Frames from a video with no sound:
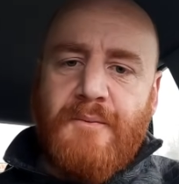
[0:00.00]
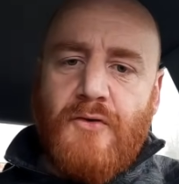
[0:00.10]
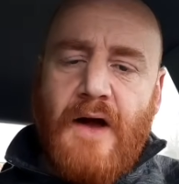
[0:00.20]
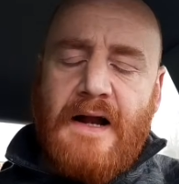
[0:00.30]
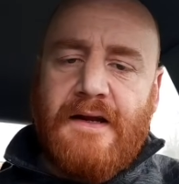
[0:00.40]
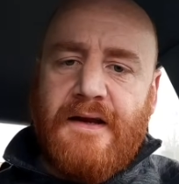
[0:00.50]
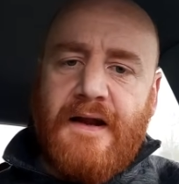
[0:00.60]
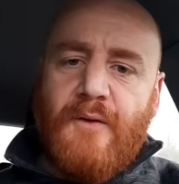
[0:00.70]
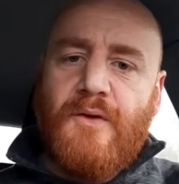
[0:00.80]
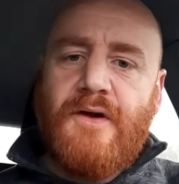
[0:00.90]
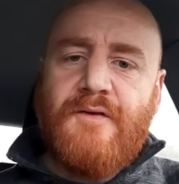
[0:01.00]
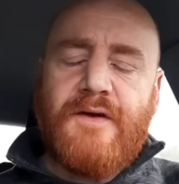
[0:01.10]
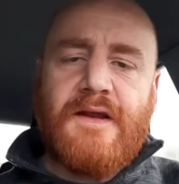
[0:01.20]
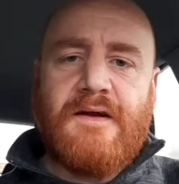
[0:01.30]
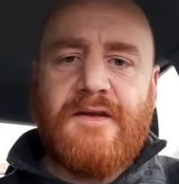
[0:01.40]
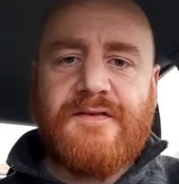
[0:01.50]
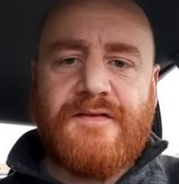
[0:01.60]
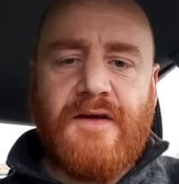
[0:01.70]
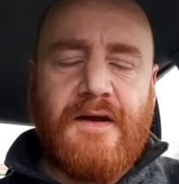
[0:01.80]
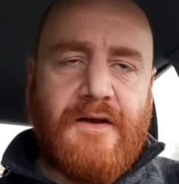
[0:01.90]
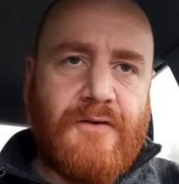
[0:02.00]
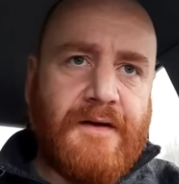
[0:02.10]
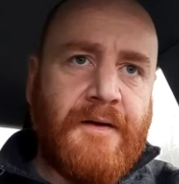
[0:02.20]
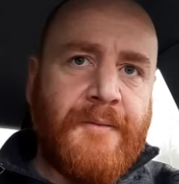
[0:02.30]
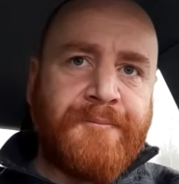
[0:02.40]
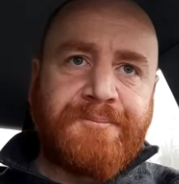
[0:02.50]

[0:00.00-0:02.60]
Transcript: and morality that we're living in this society, right?